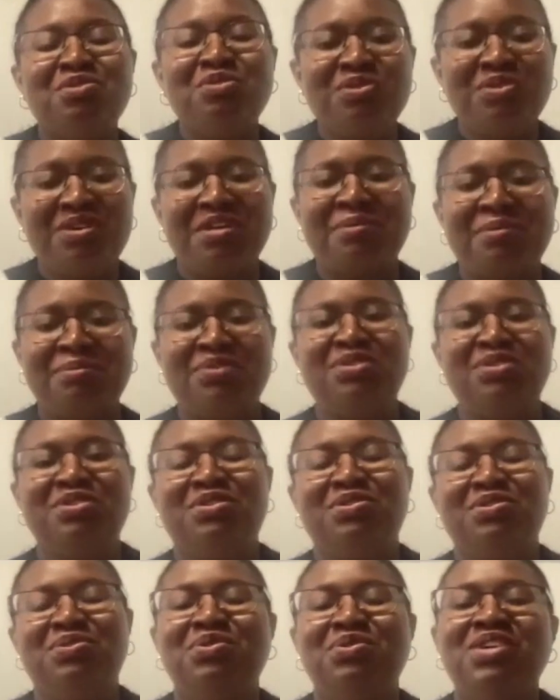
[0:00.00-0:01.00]
look up to
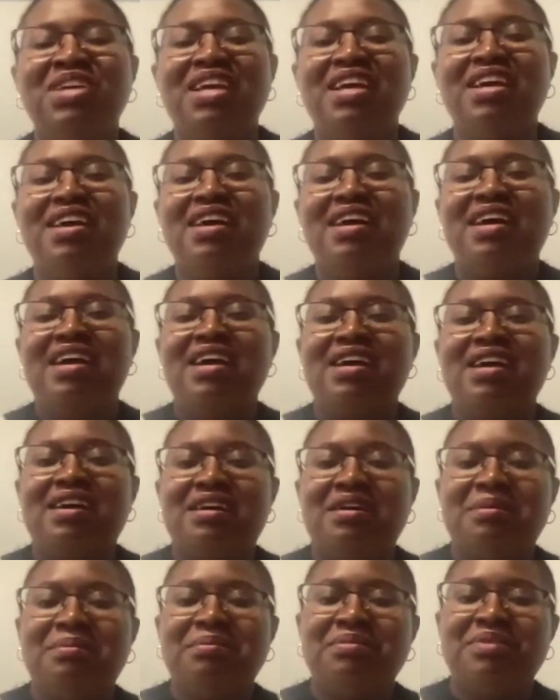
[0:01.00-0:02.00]
you,
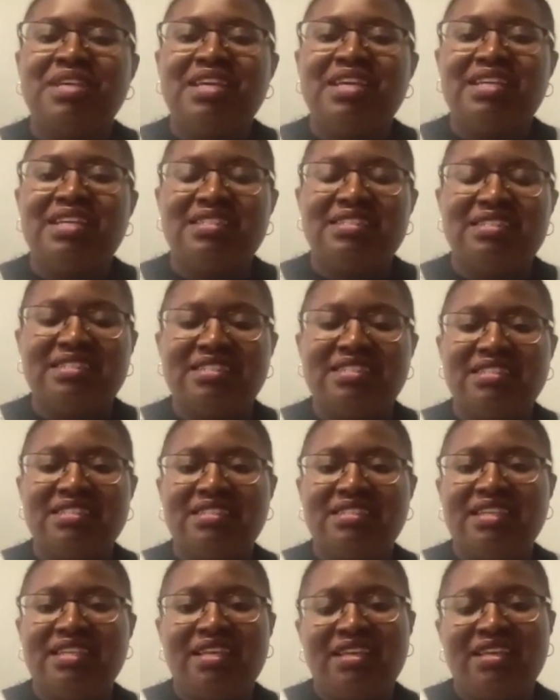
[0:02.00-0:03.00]
and
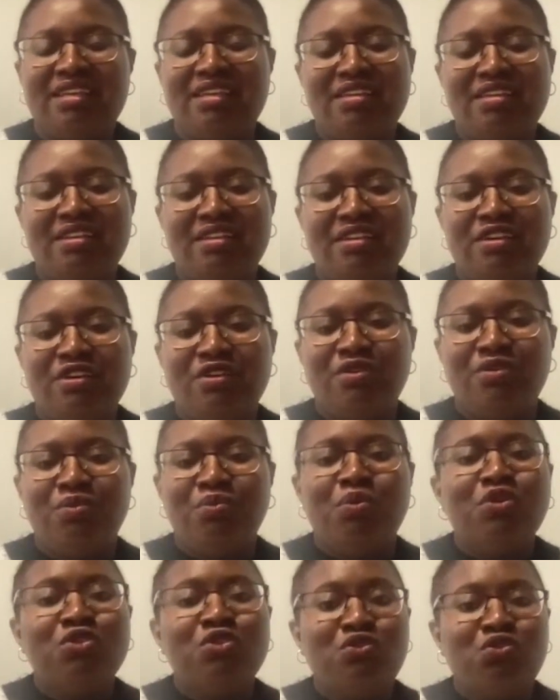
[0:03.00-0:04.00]
they
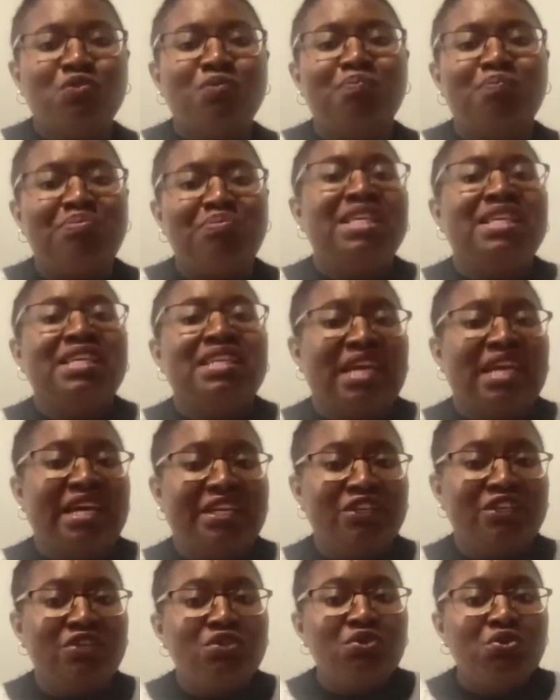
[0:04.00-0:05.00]
want to be
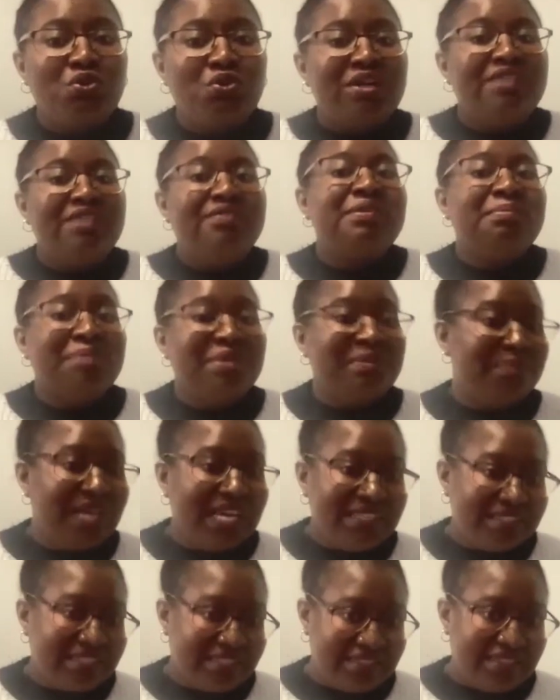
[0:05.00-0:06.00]
like you or even be
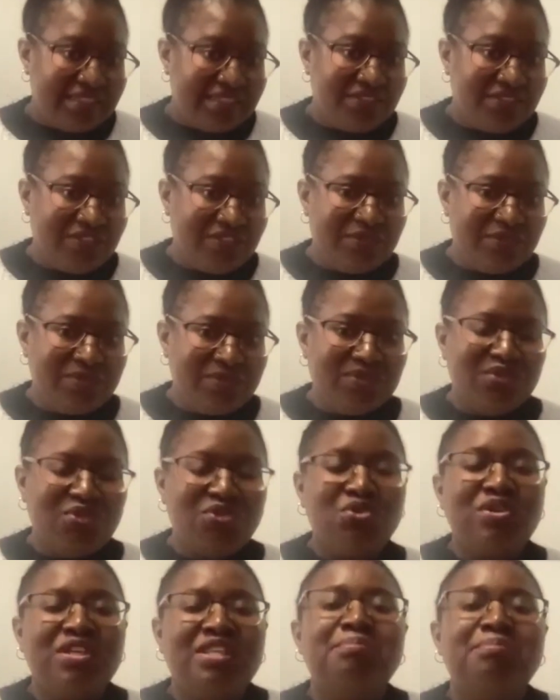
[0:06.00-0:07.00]
better than you.
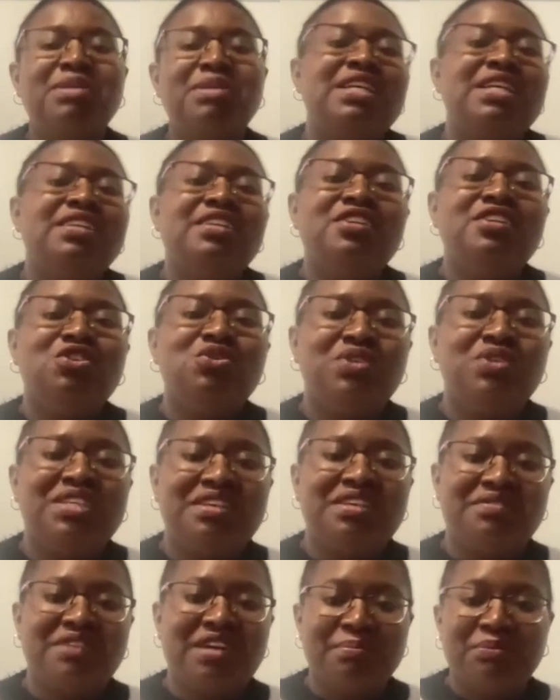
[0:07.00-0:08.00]
So immediately you
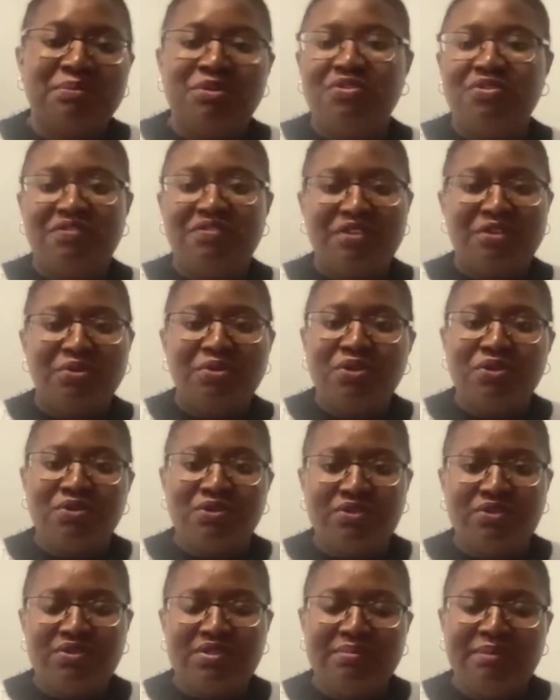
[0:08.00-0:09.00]
give up, you fail all
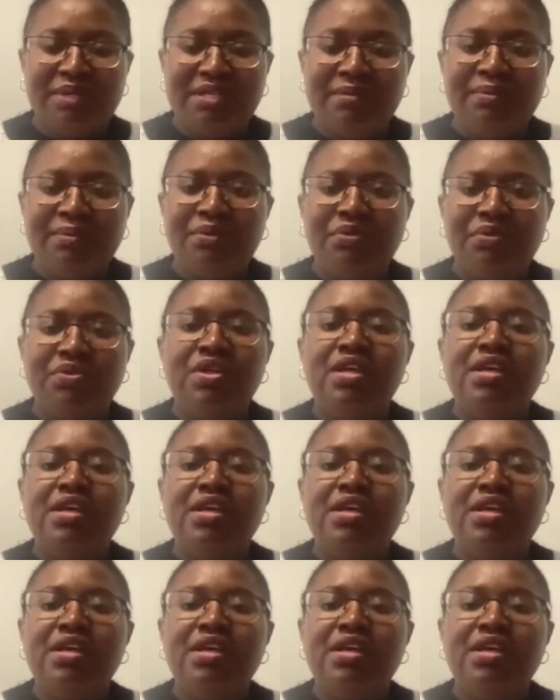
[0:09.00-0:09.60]
those people.